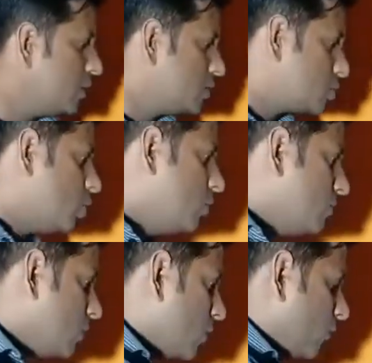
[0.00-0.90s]
So
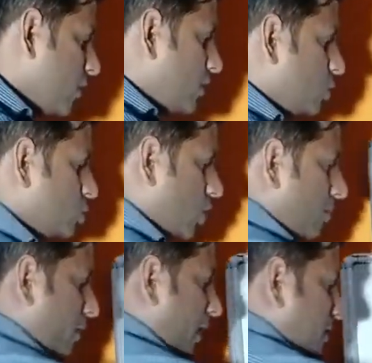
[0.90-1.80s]
we need to solve
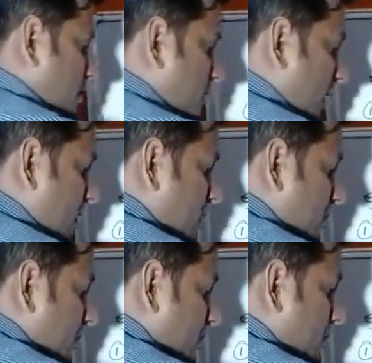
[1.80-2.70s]
the right hand side.
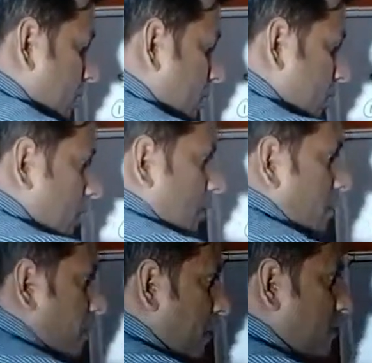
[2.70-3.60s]

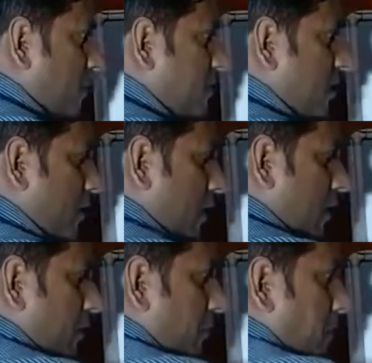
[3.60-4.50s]
Plus plus
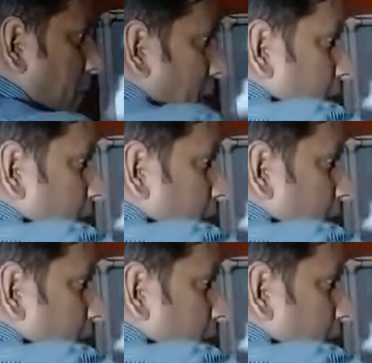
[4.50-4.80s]
B.